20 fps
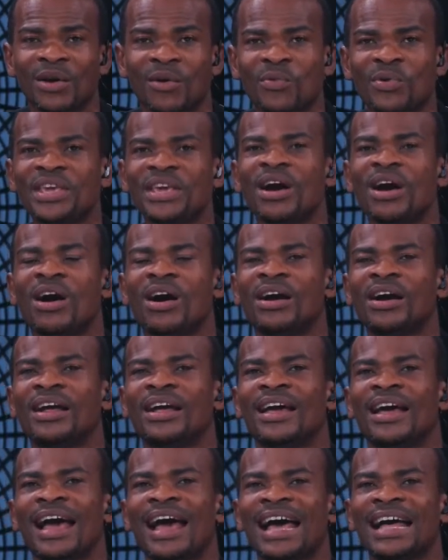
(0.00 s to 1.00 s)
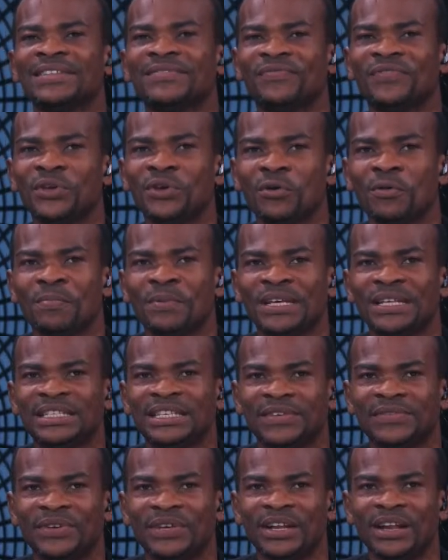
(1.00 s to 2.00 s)
we are at VOP
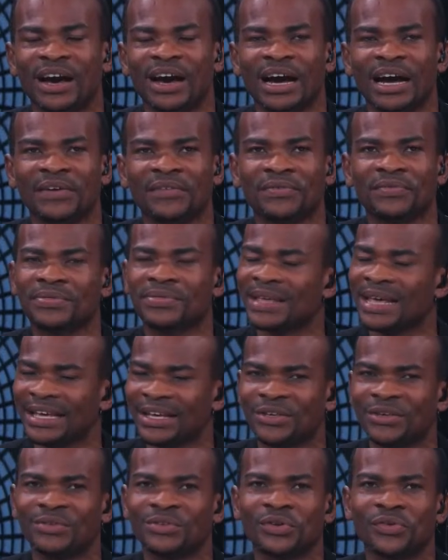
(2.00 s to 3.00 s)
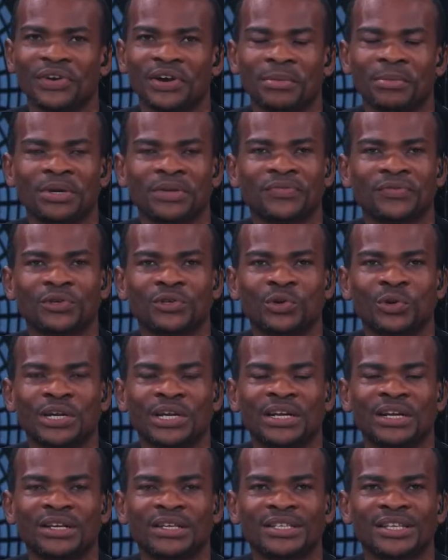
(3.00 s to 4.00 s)
TV Live. Thank you so very much for
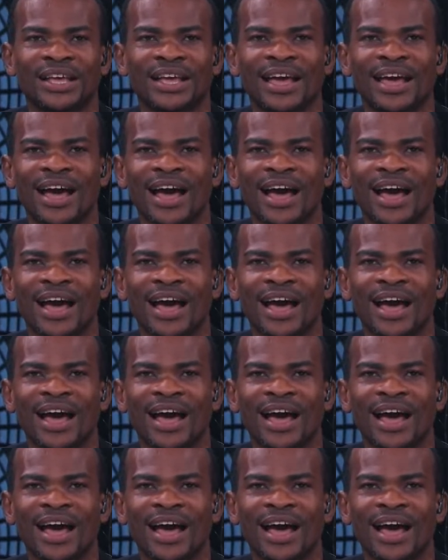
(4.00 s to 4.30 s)
joining us.